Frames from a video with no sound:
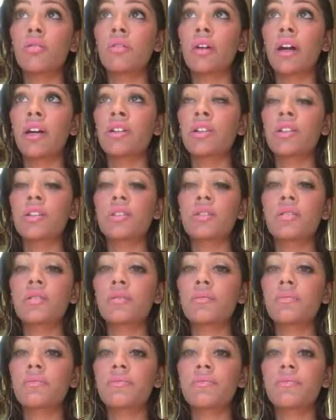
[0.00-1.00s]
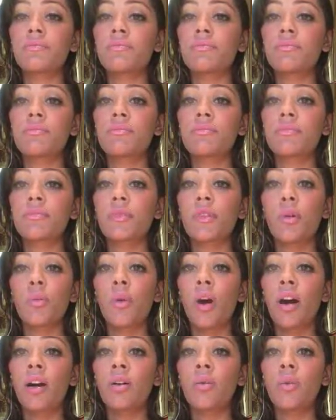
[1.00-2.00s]
I just
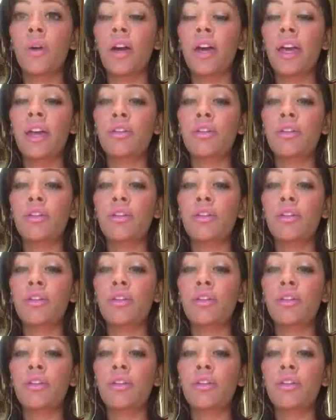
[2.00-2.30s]
walk away